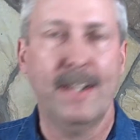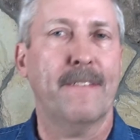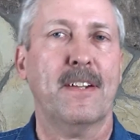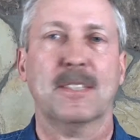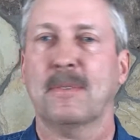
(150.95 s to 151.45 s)
If
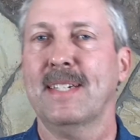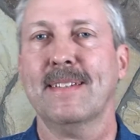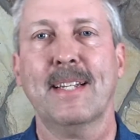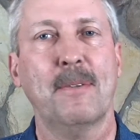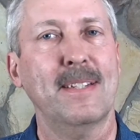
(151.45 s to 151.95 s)
there's one
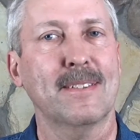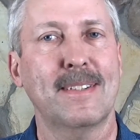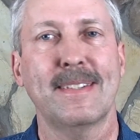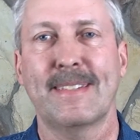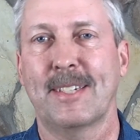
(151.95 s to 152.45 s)
thing we
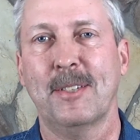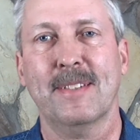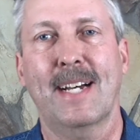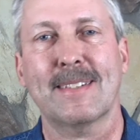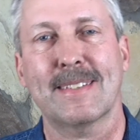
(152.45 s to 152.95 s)
learned in the
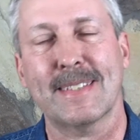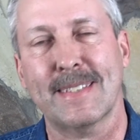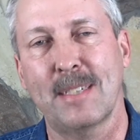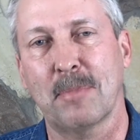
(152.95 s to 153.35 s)
2016